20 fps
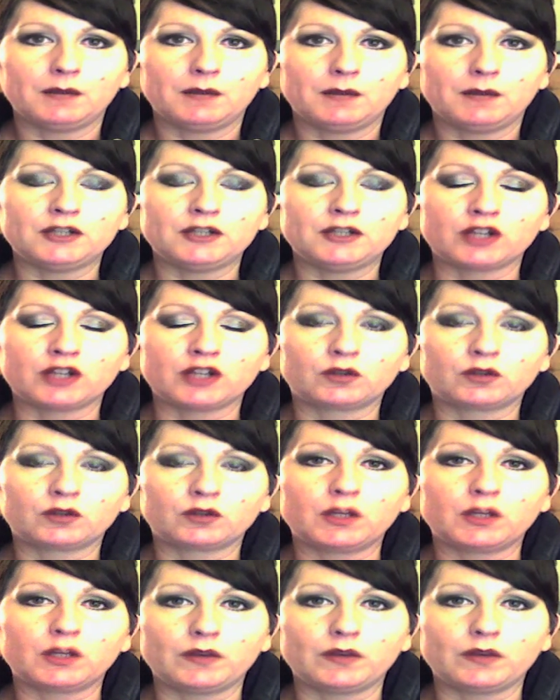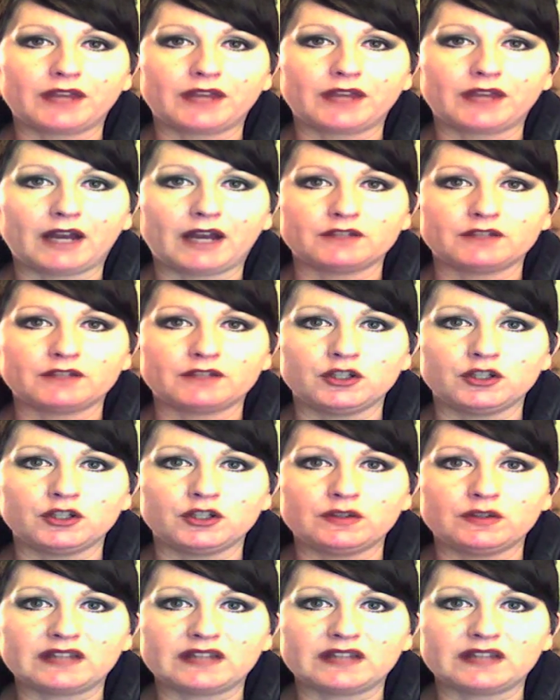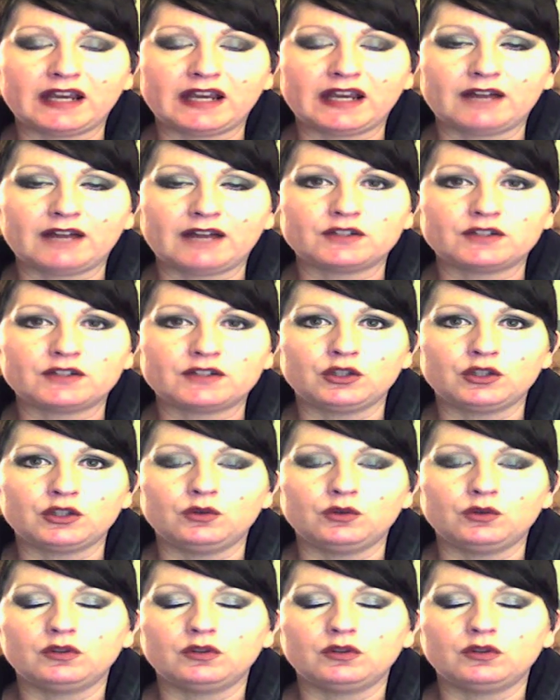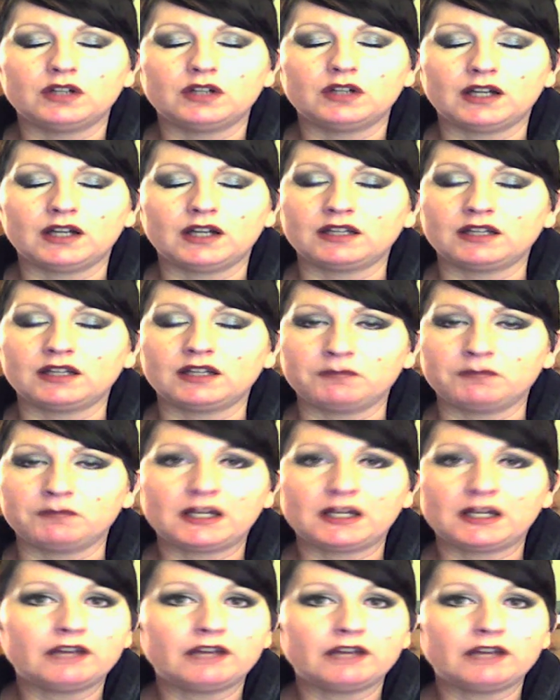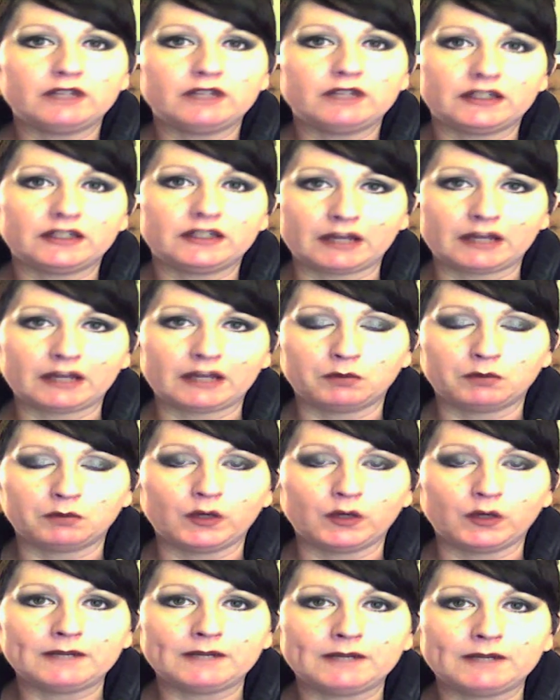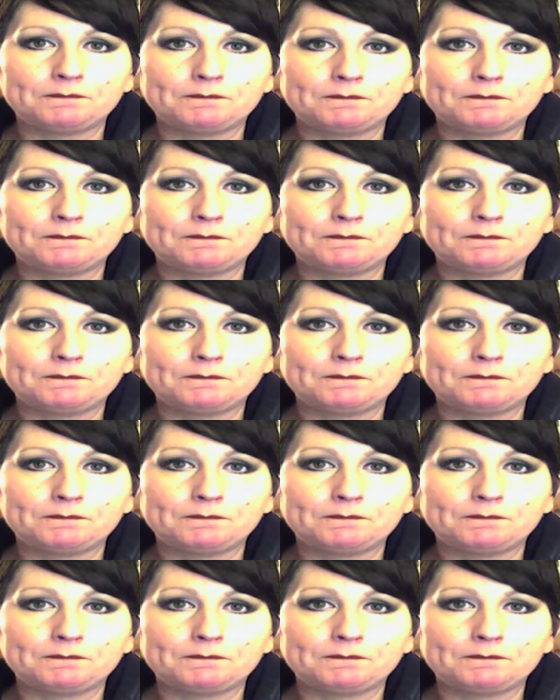And generally what they have to do is they have to give me an IV at that point,